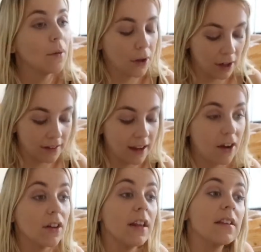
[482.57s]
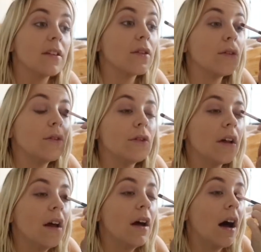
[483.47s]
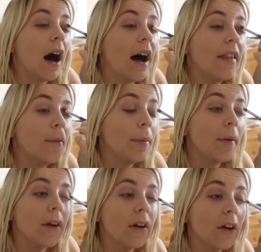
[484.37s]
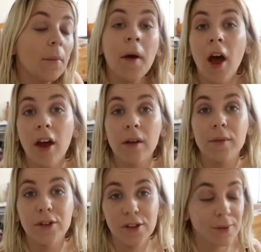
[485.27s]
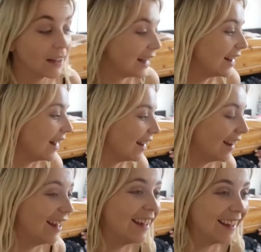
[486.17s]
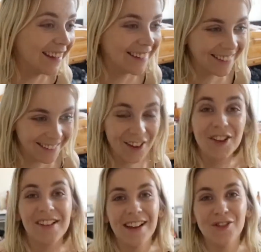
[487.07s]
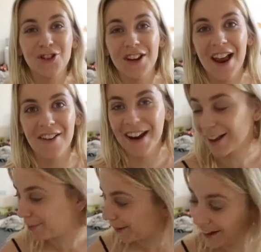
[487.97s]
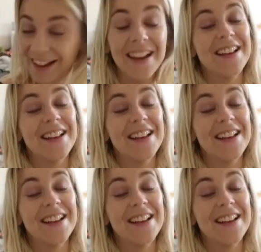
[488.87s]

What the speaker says: we're going to take our kids to school, and then we're probably going to come home and do some cleaning. Not to sound generic, but